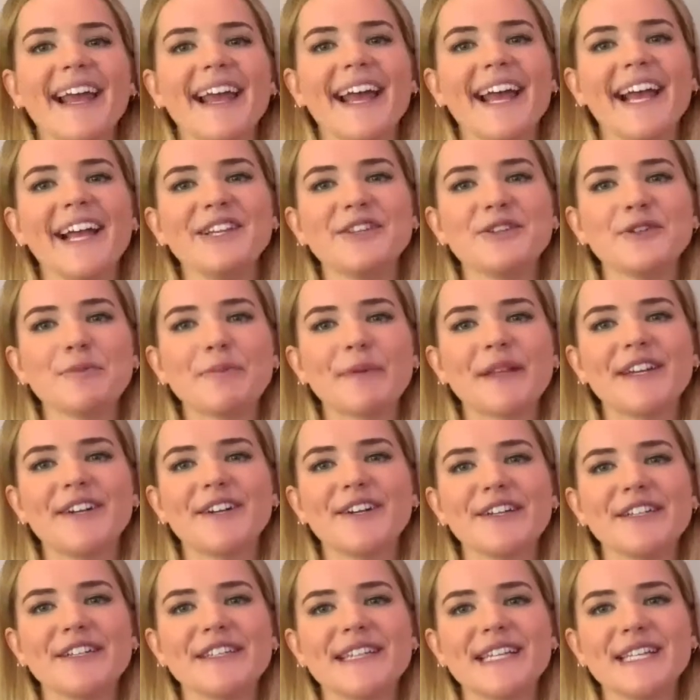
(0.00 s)
Hey troop
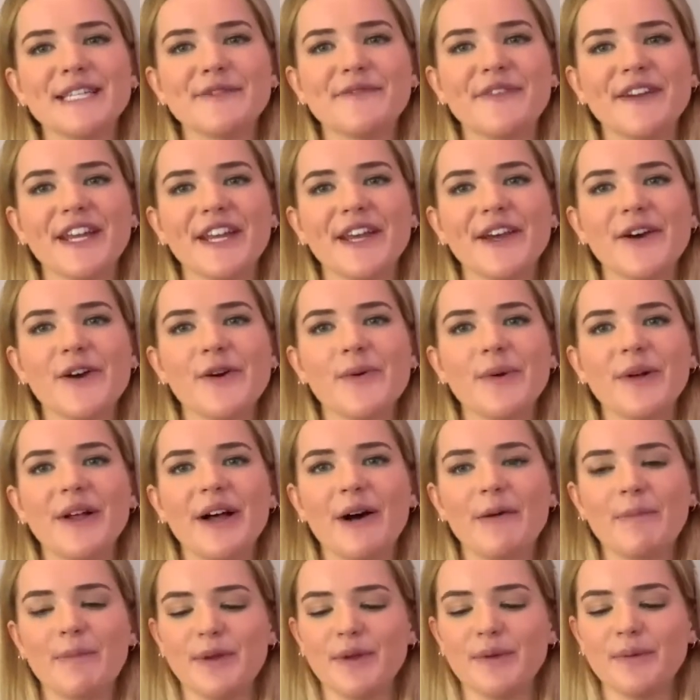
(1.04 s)
leaders, this video will
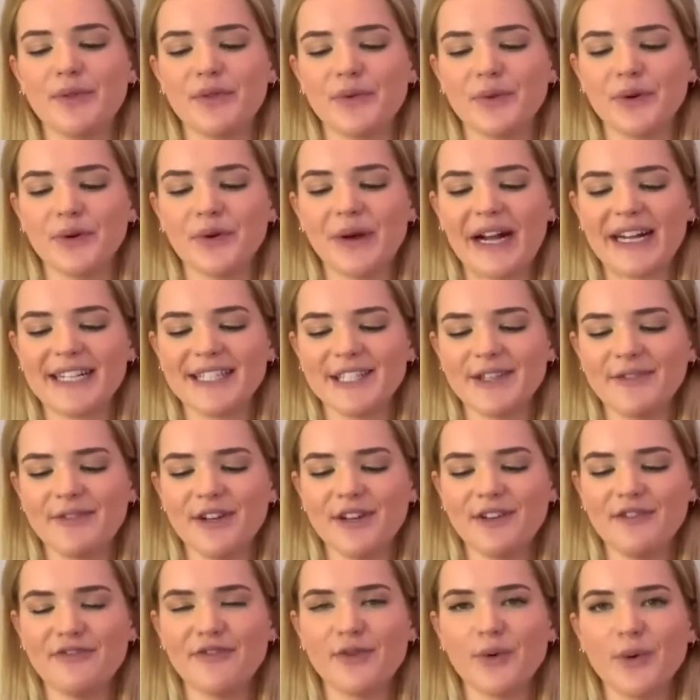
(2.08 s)
help you through
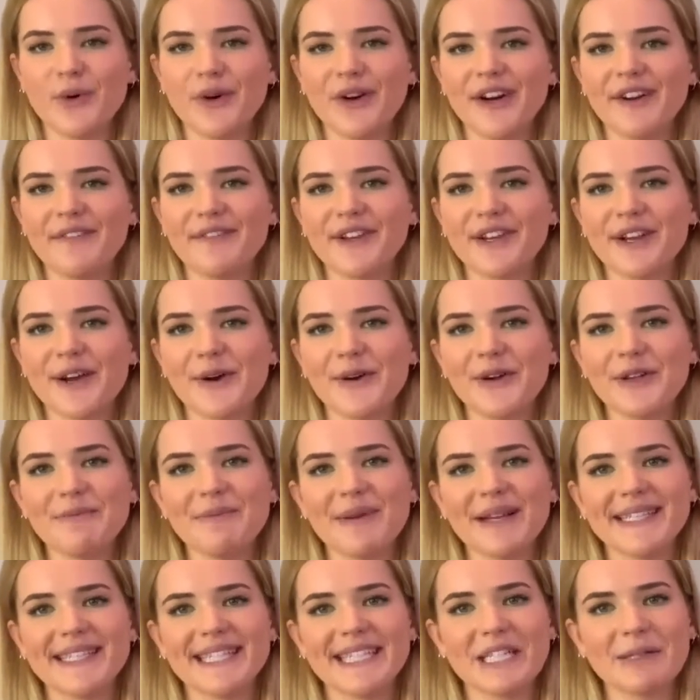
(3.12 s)
activity 4 of the Coding
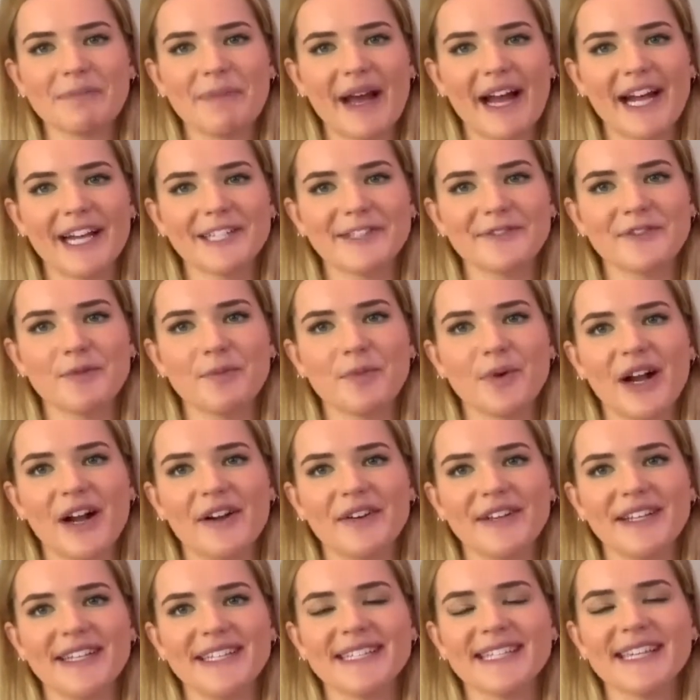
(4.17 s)
Basics badge for
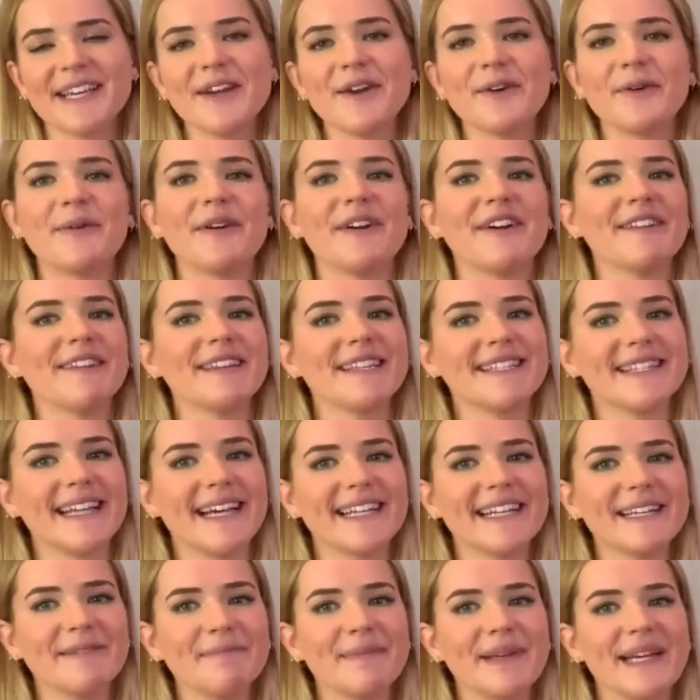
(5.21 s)
Brownies. We're in the
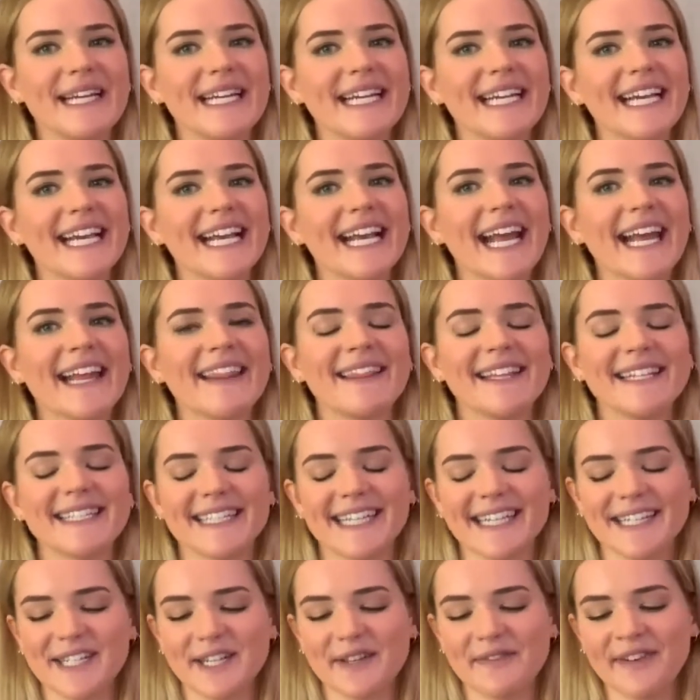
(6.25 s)
second meeting and this
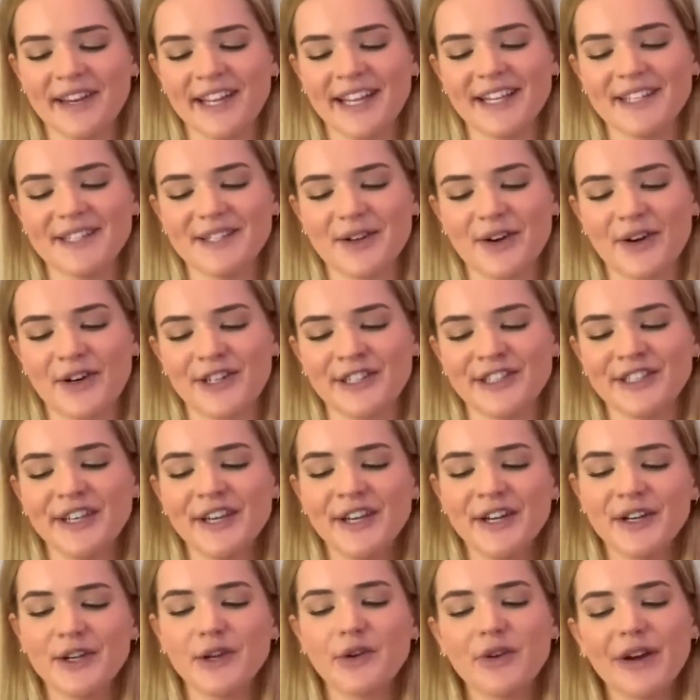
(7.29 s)
activity is called
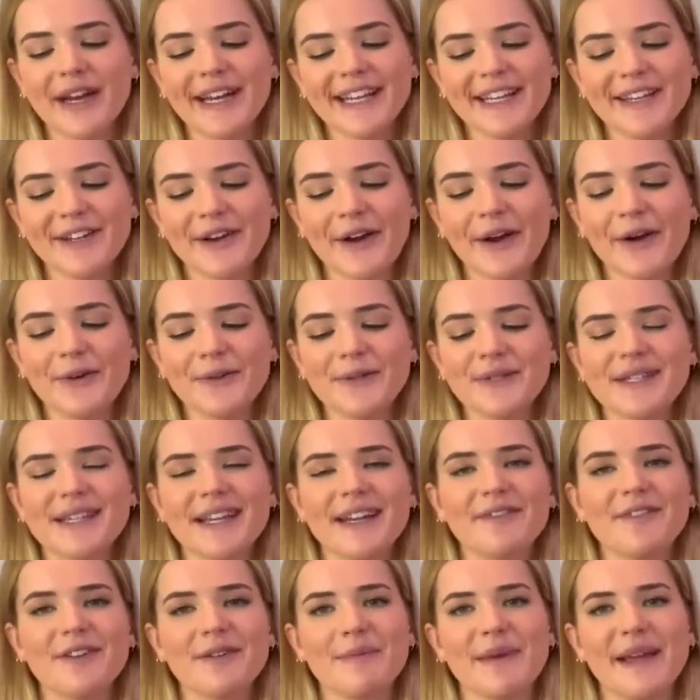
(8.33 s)
Creating Your Own Set
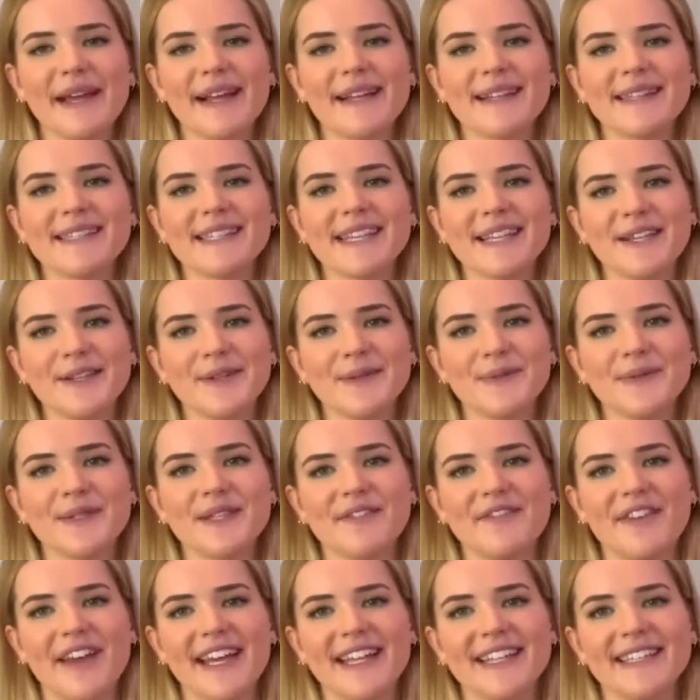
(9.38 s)
of Commands That Use
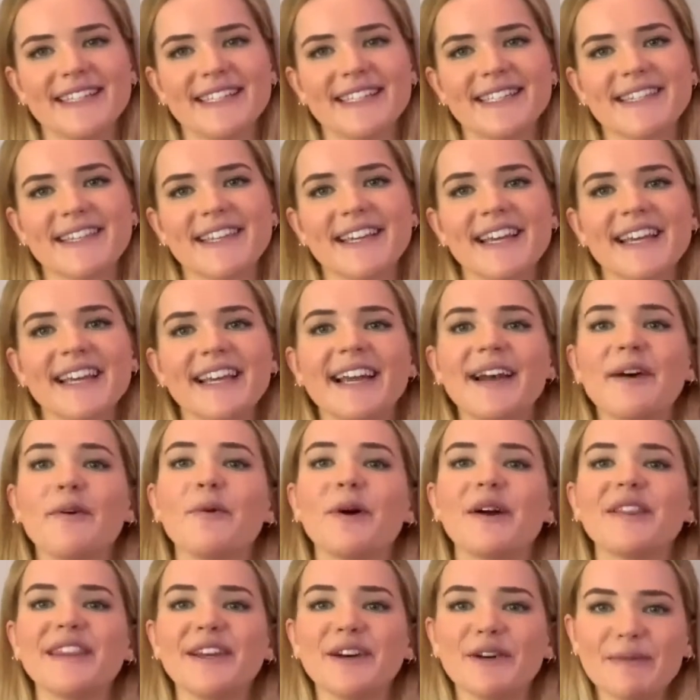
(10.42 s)
Events.
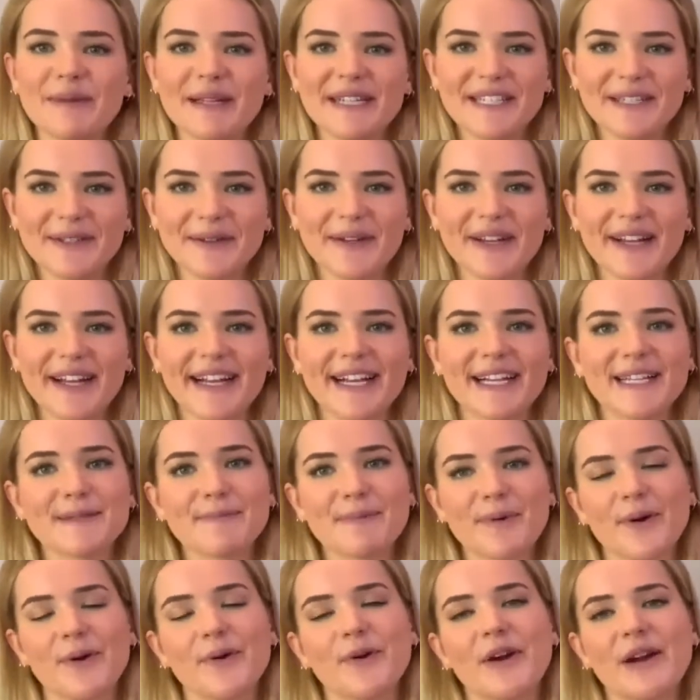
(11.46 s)
What they'll be doing is
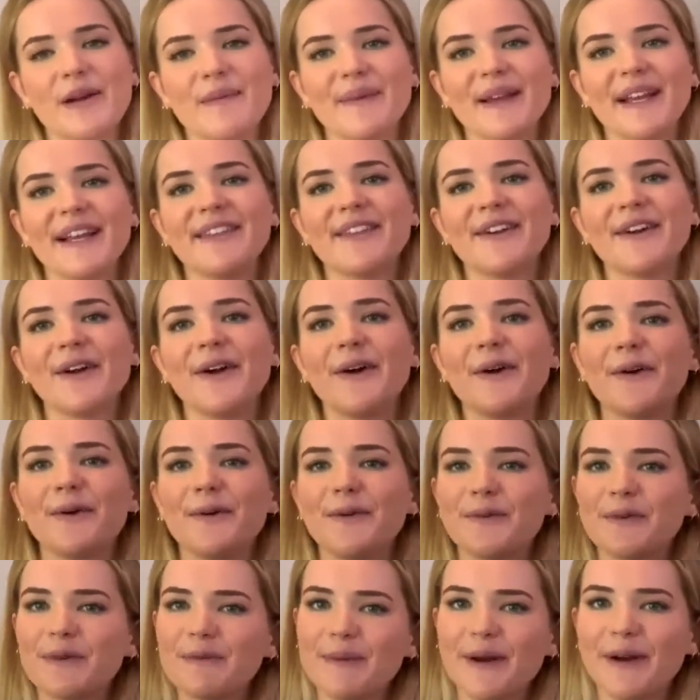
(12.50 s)
programming their
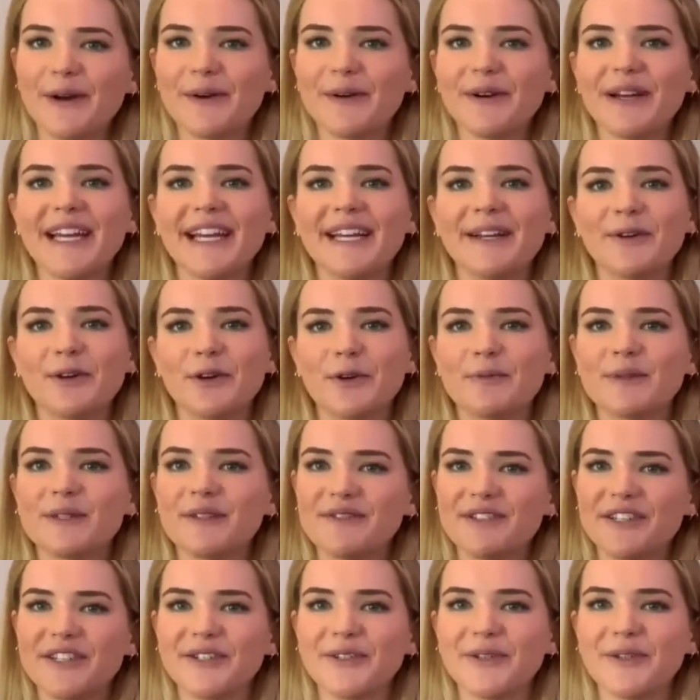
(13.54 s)
own remote in groups
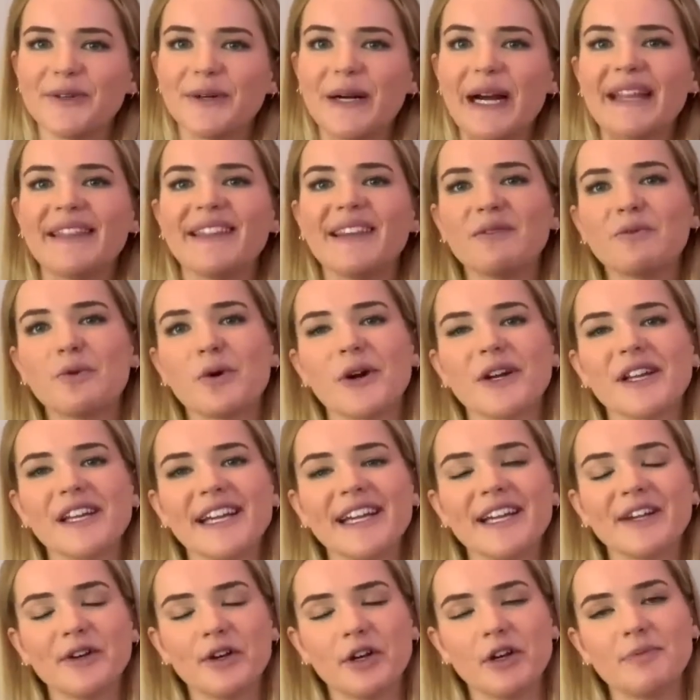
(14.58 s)
of 2 and then
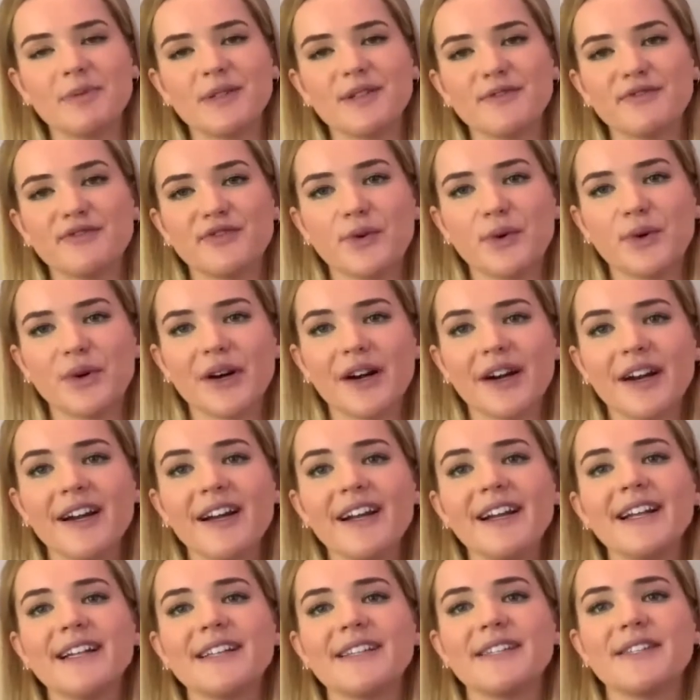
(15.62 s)
working in groups of 4
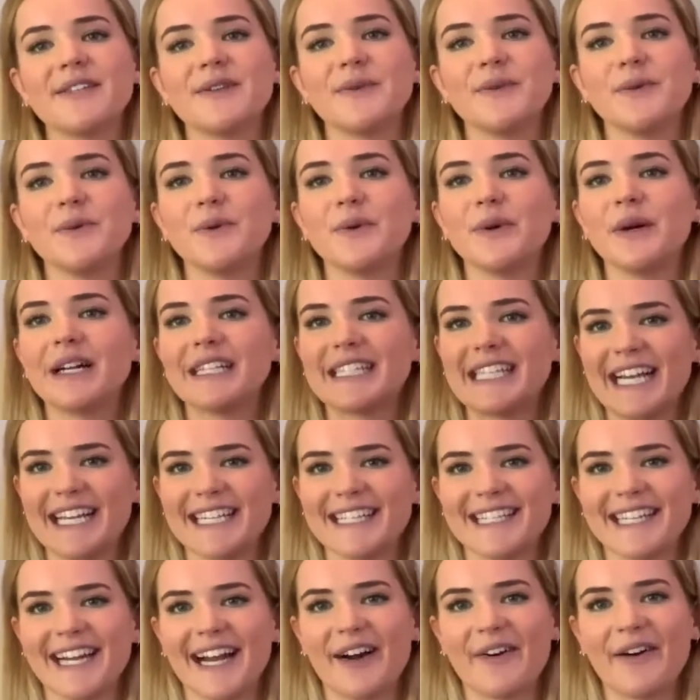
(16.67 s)
to
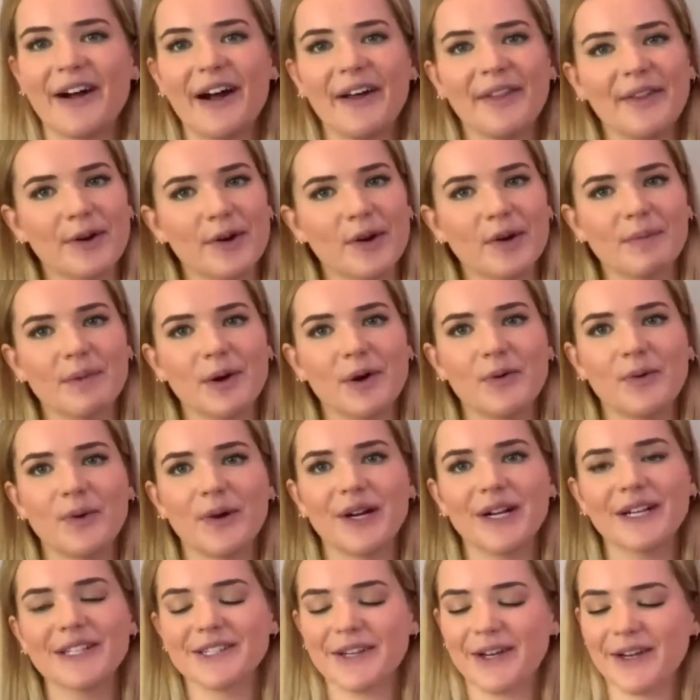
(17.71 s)
test out how their remote
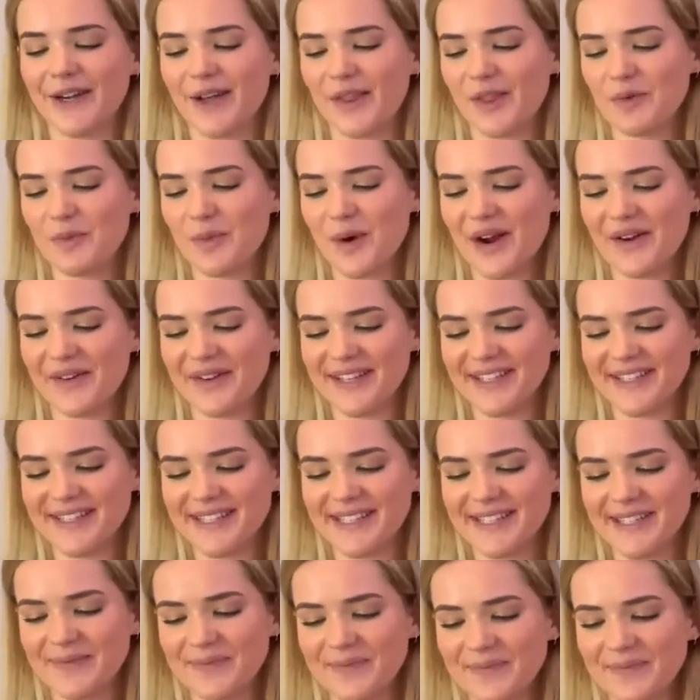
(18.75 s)
works on other
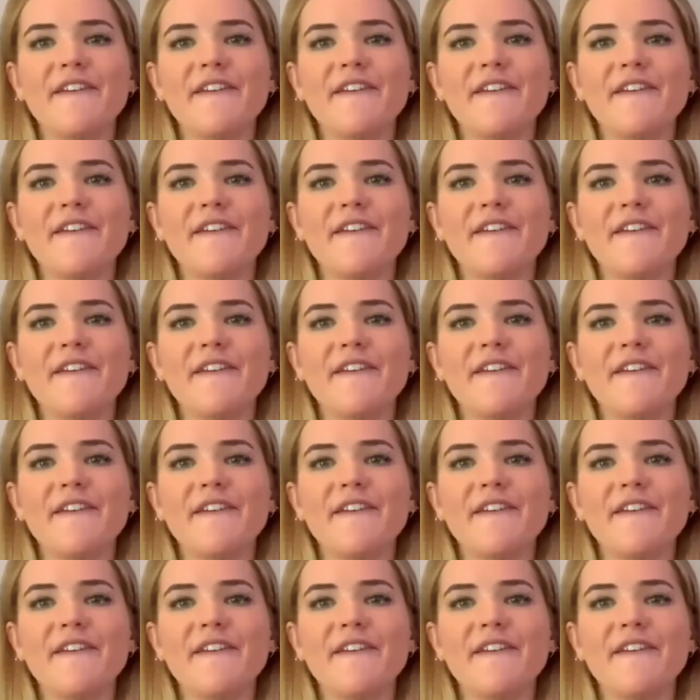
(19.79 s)
Brownies.